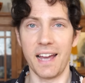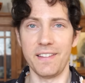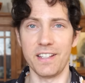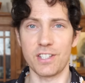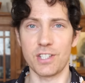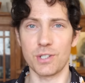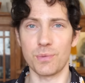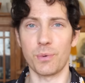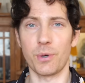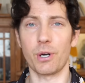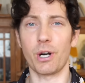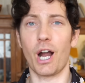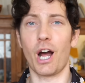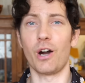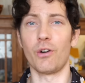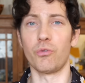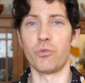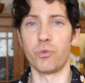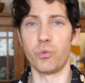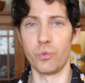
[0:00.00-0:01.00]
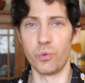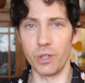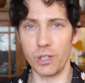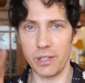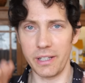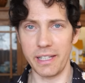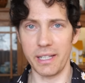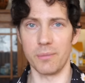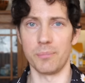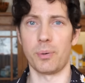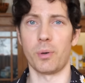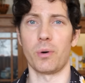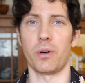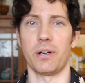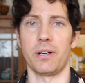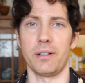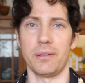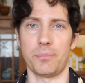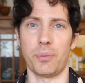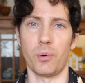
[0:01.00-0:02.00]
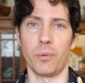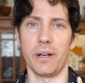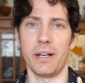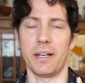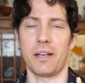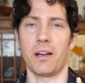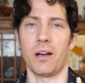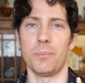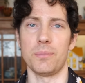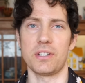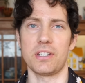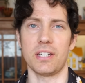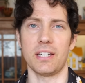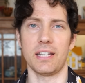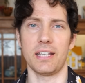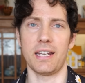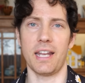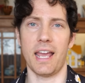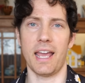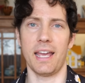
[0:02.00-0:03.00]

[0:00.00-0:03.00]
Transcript: And this is where a really important point comes in